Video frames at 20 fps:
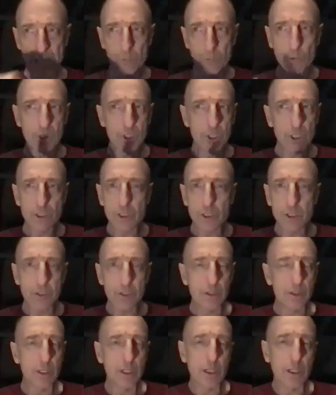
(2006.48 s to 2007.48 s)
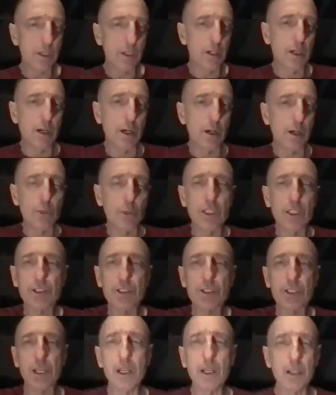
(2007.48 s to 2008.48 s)
and it was just a real
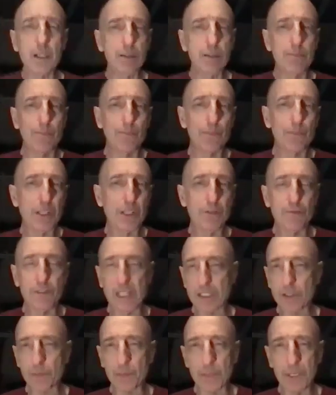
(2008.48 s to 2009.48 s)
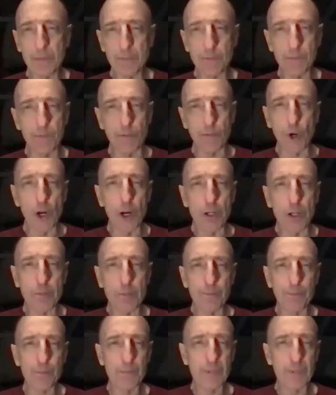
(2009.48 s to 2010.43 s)
estate investment fraud.